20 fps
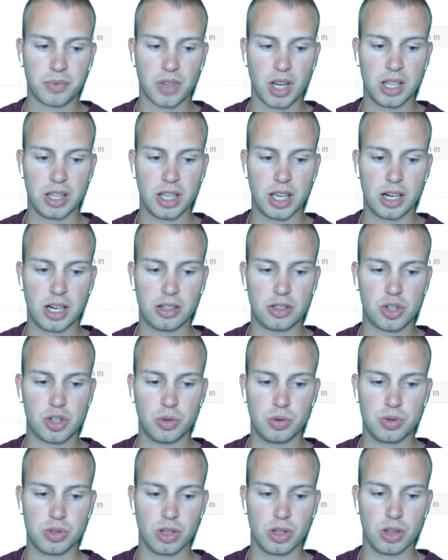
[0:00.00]
and then
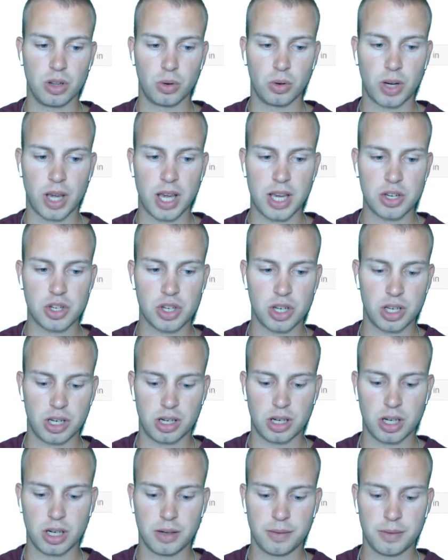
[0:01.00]
choose the location